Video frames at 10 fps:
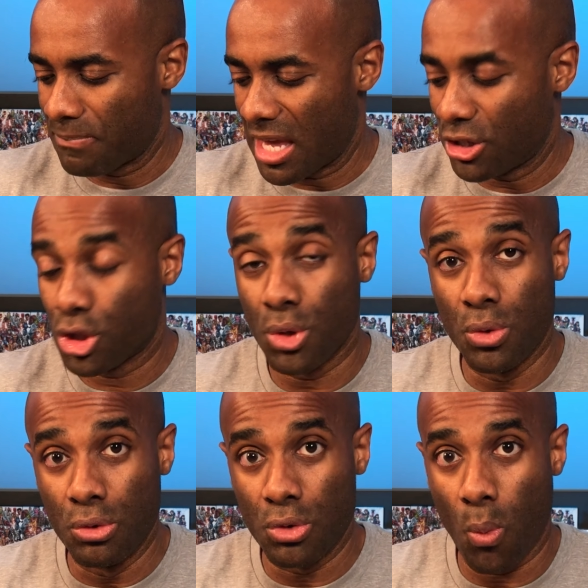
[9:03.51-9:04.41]

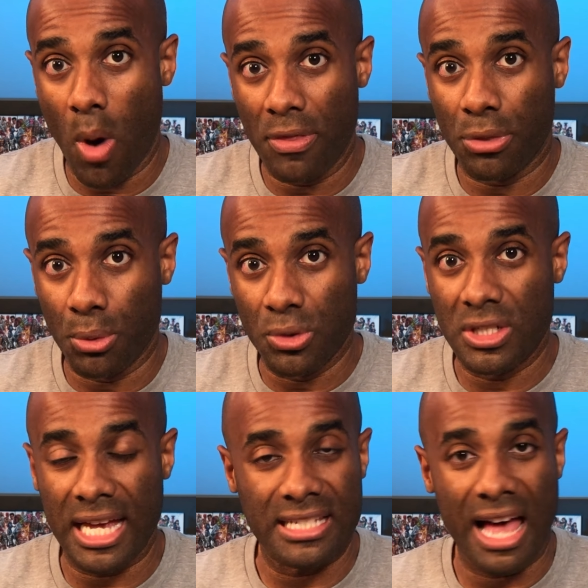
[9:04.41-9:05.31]
issues 1 through
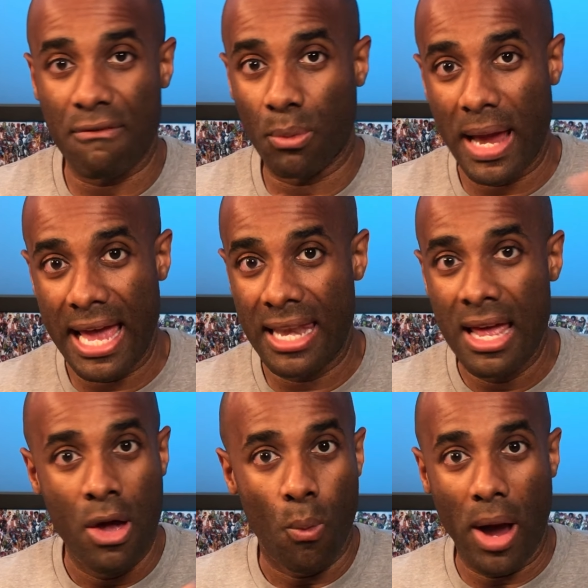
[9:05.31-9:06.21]
6. I've read
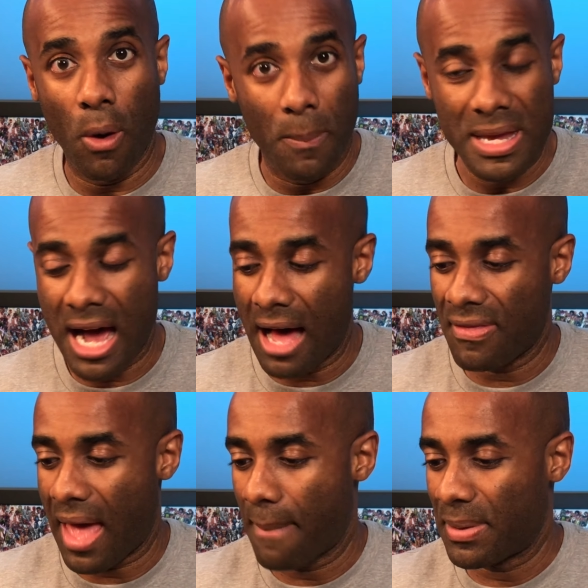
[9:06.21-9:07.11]
well
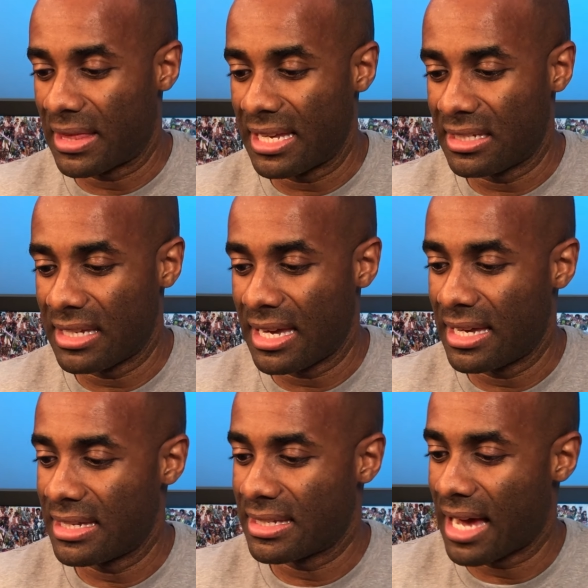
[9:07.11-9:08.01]
beyond that, but this
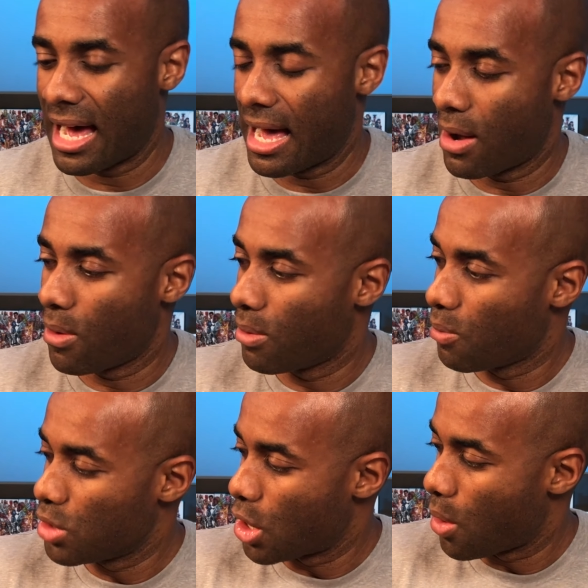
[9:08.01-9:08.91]
is,
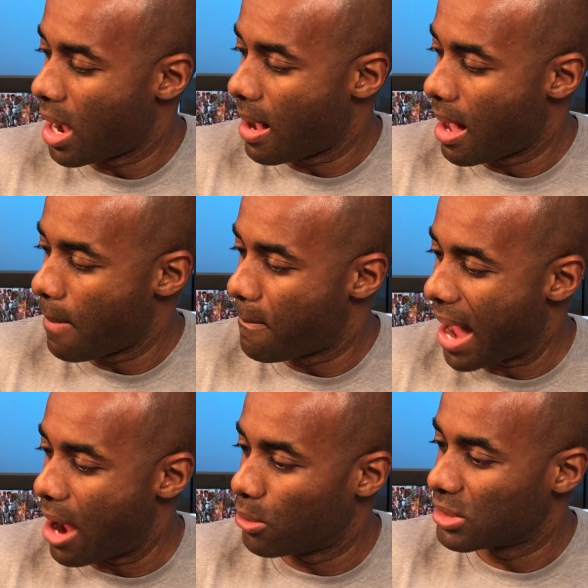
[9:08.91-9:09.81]
you know, a
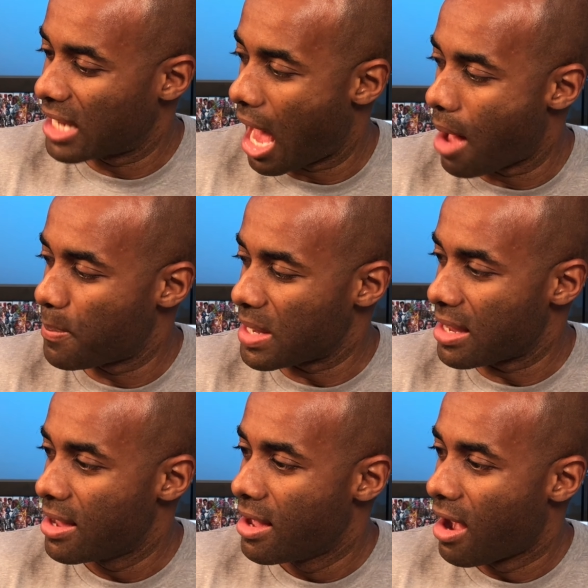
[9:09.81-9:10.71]
bound
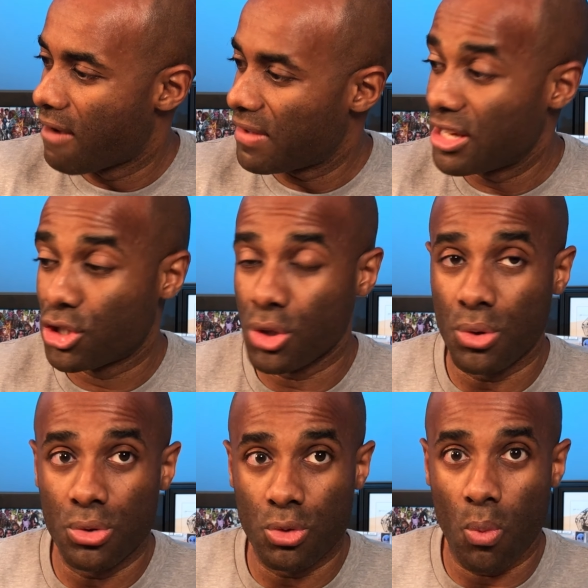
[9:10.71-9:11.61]
copy of
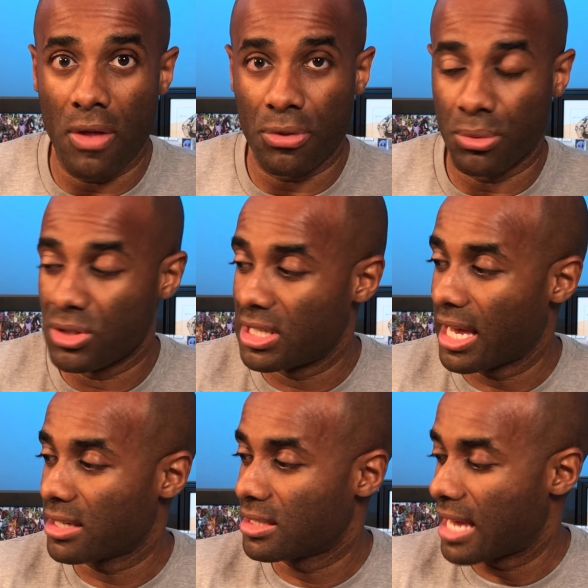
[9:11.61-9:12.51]
issues 1 through
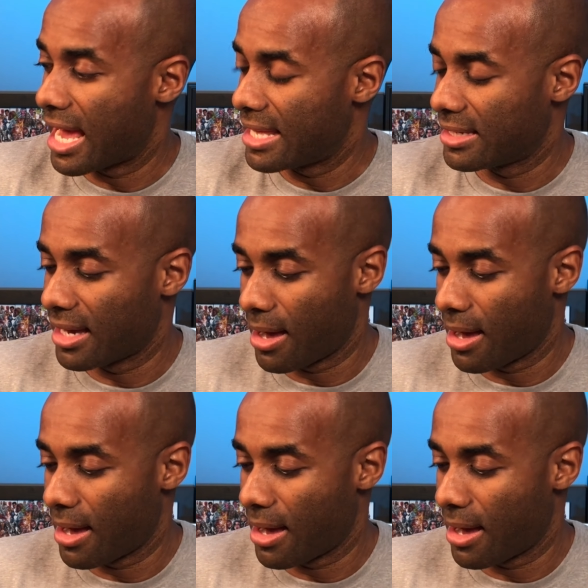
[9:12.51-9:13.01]
6. And